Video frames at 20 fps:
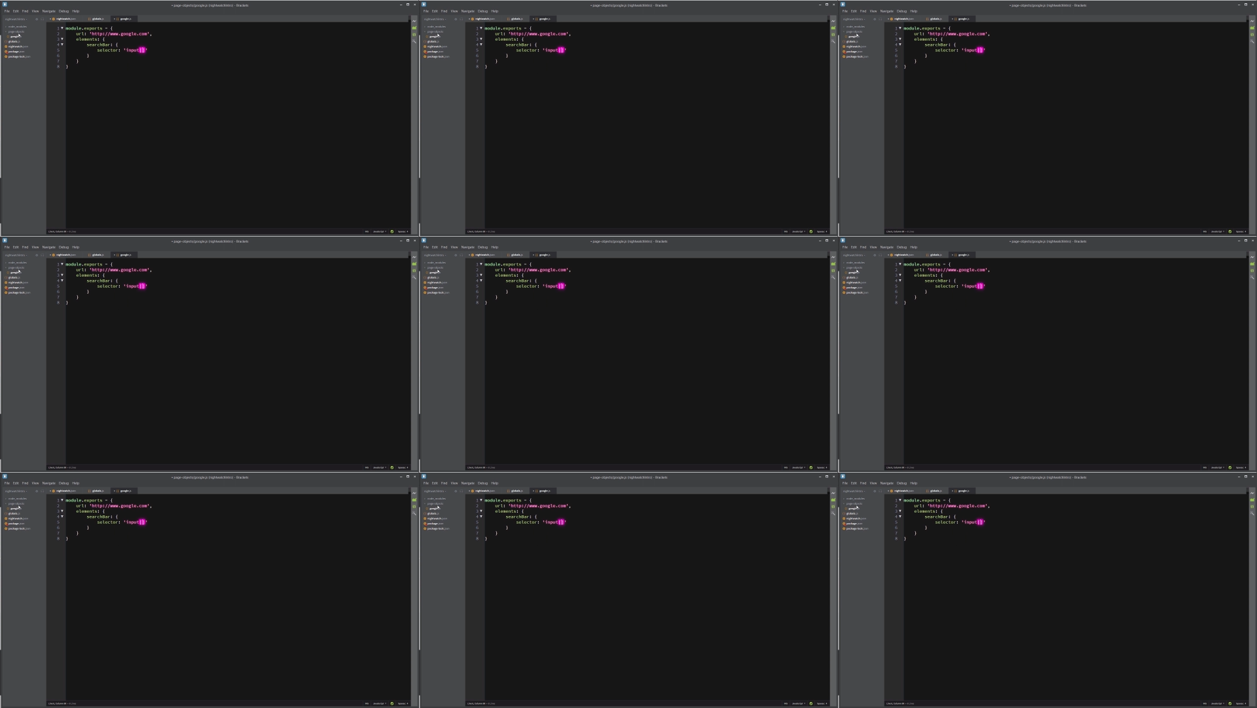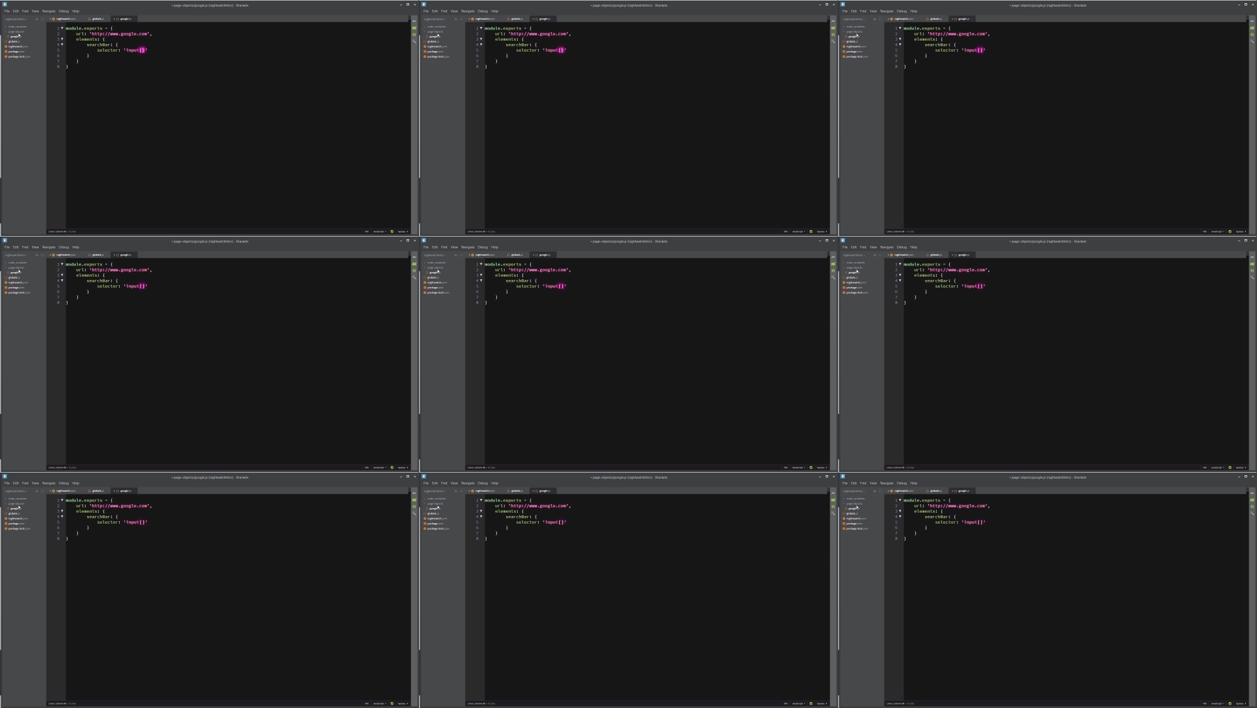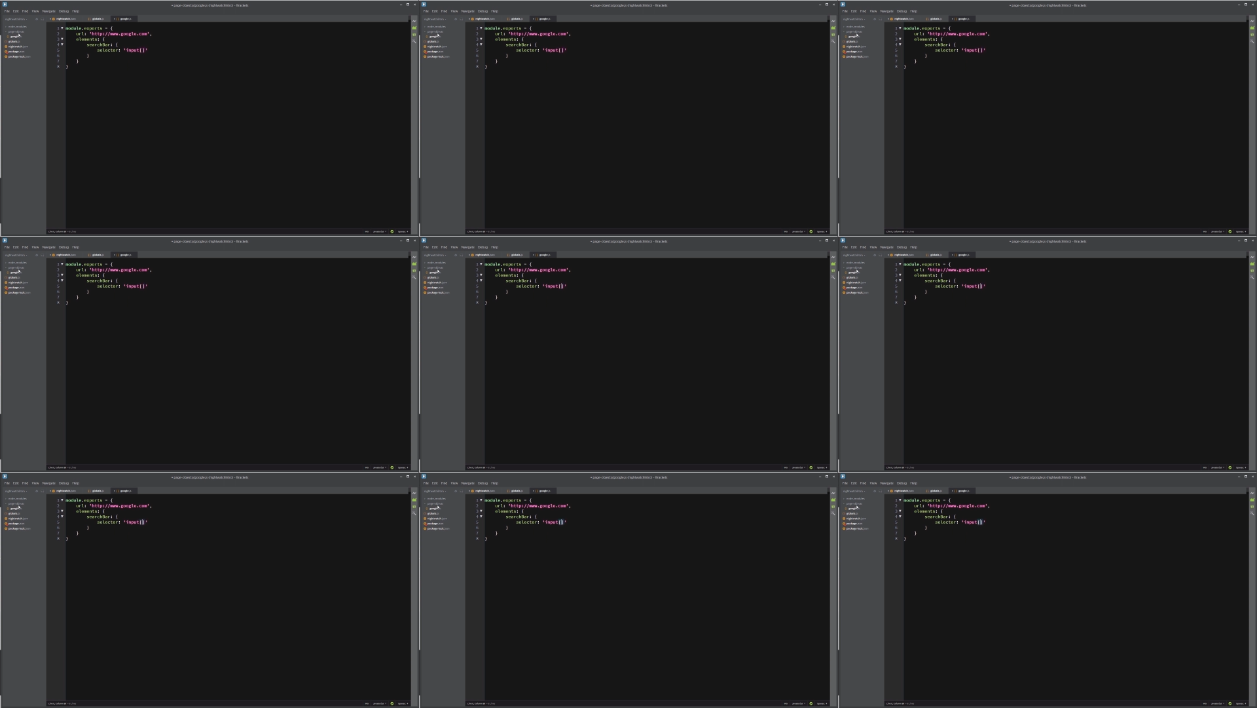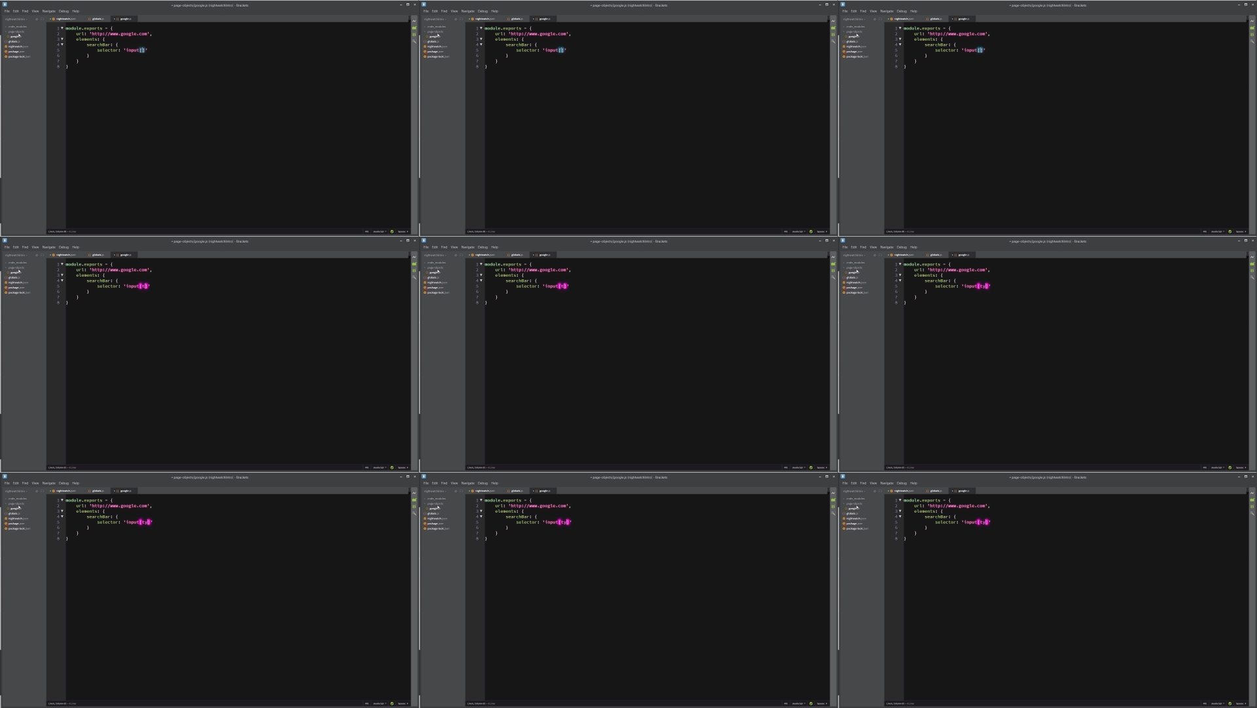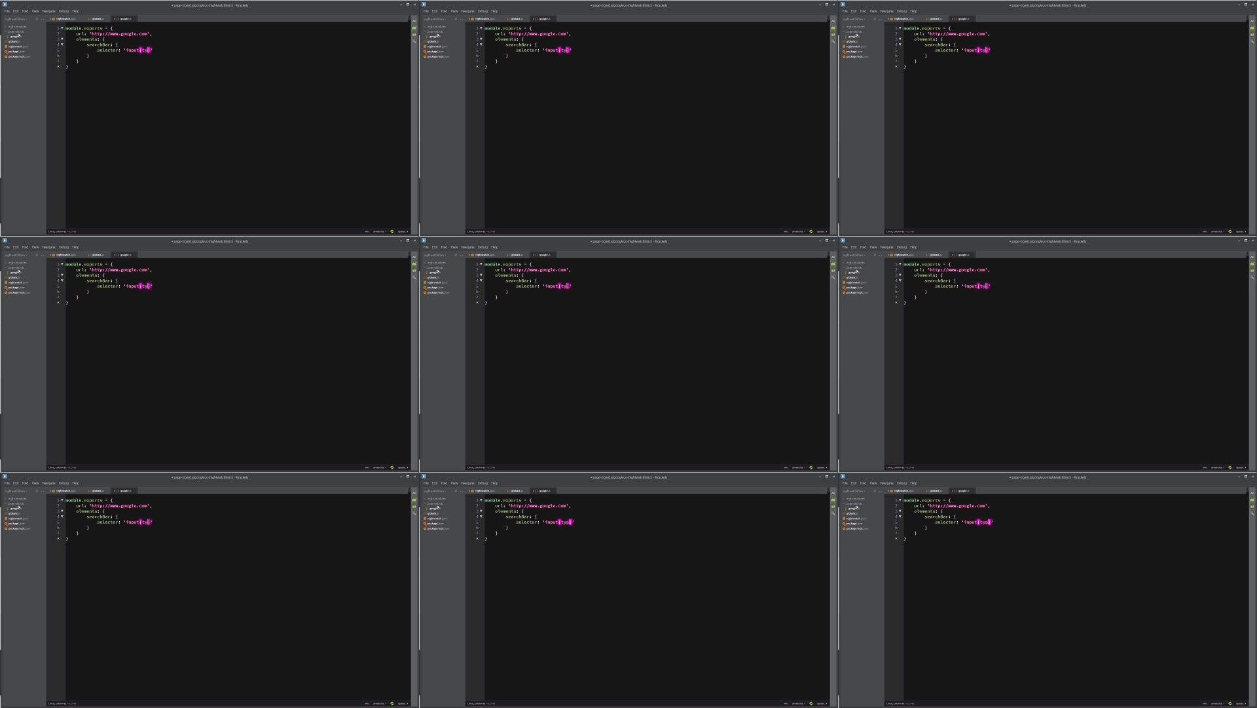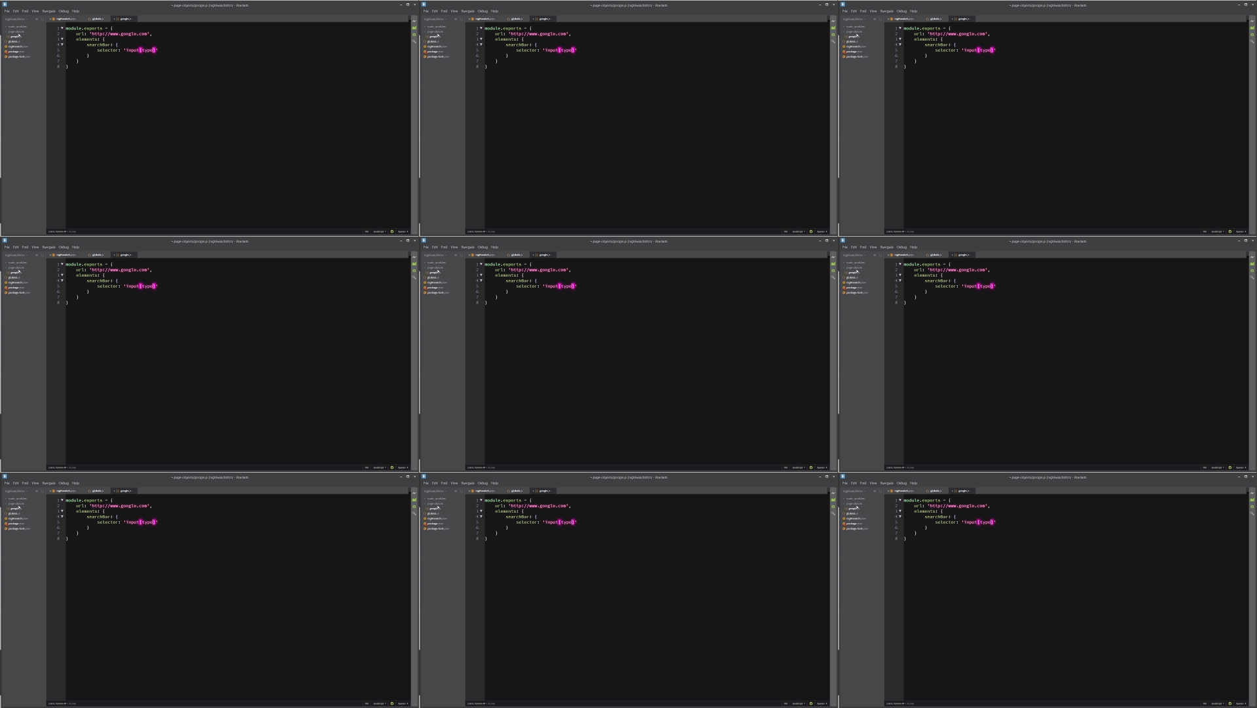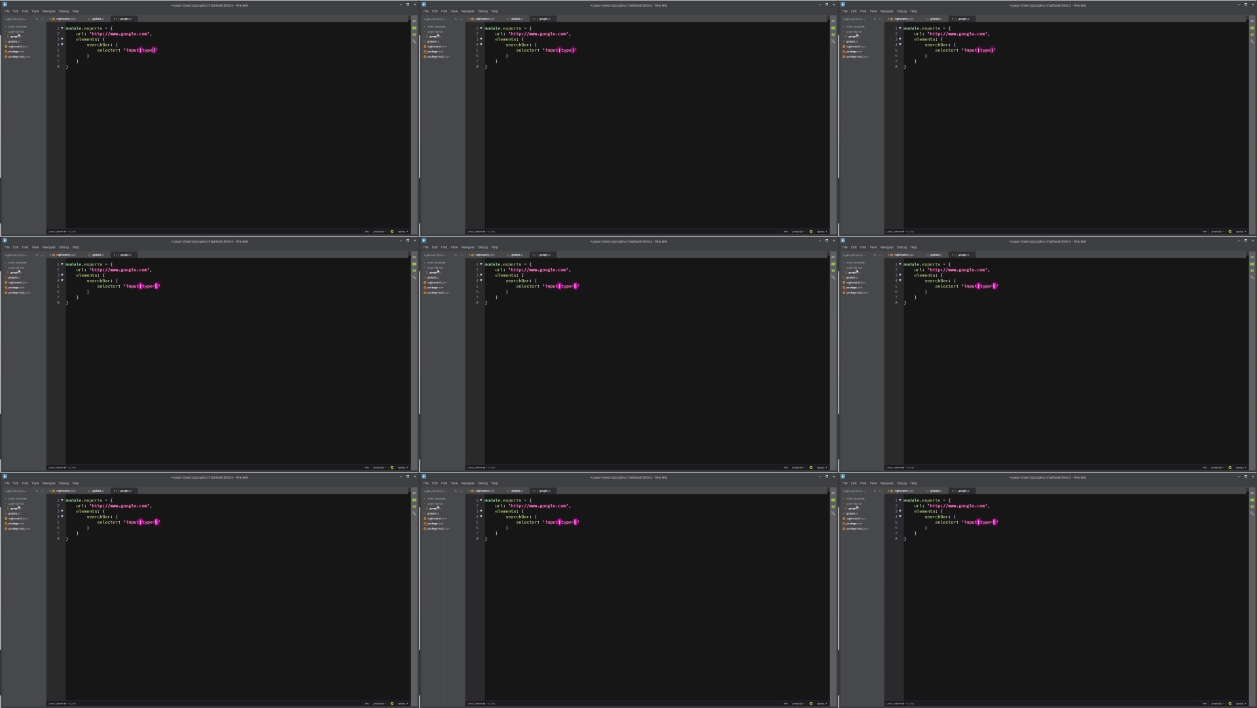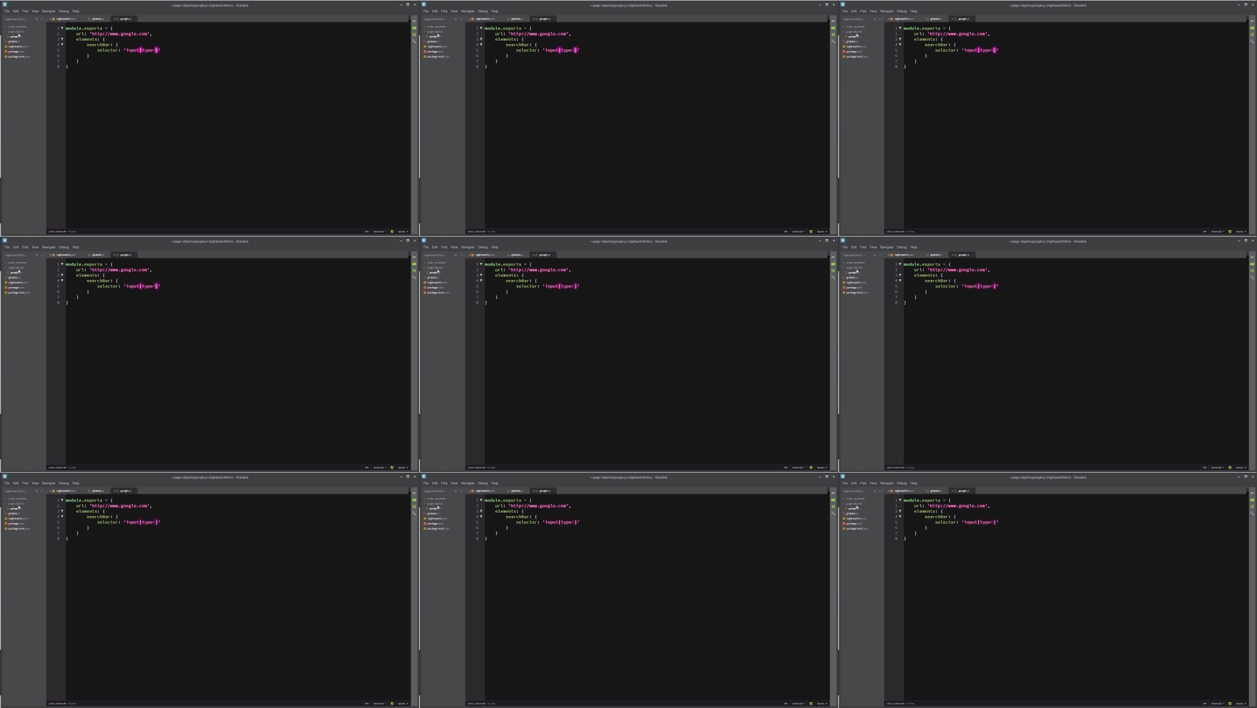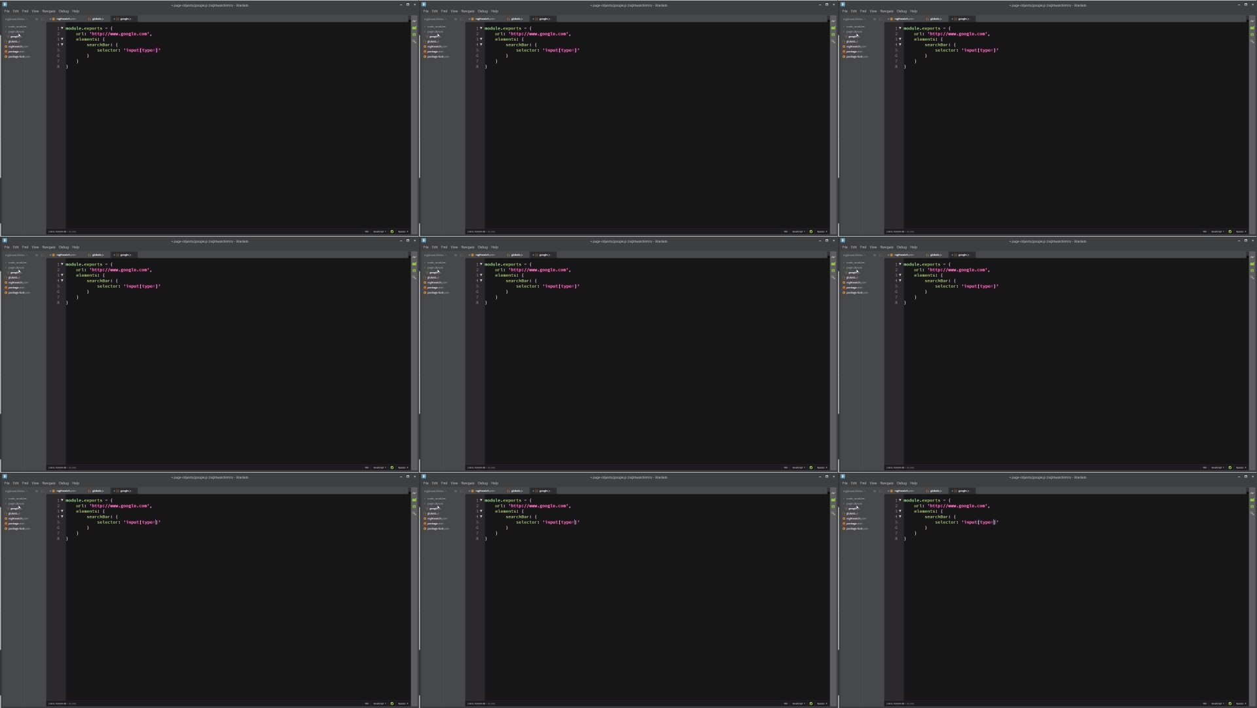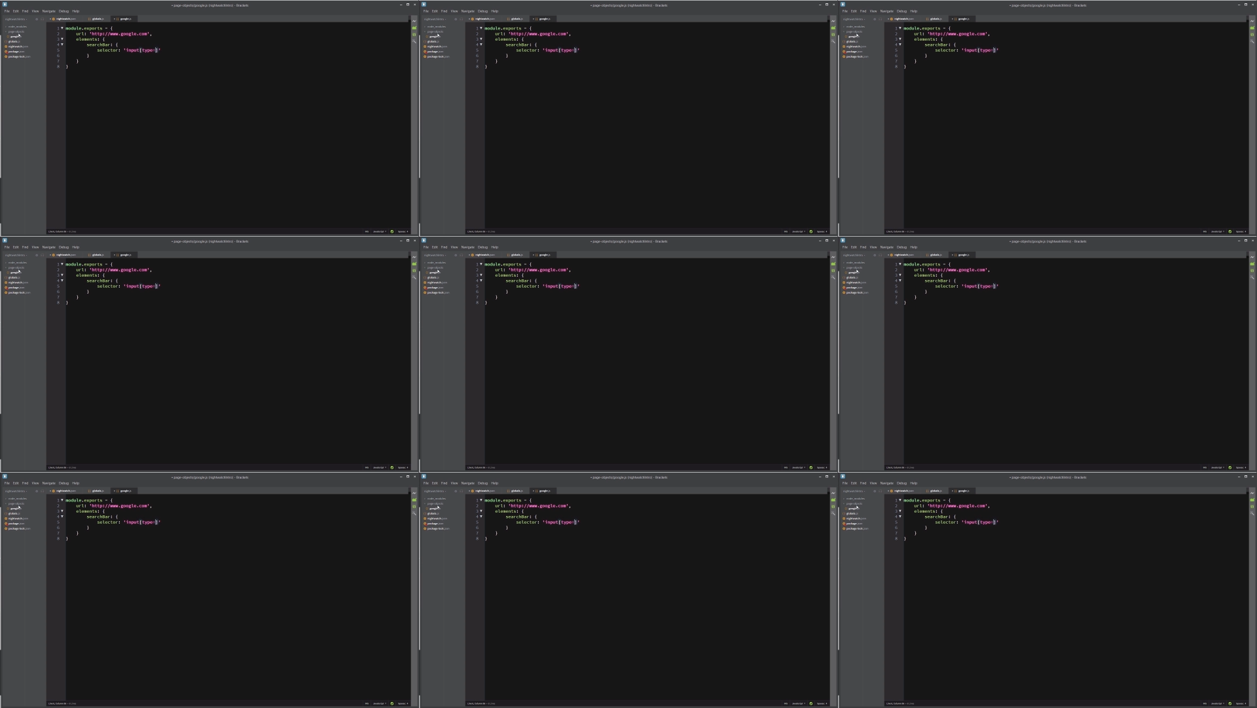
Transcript: (no speaker visible)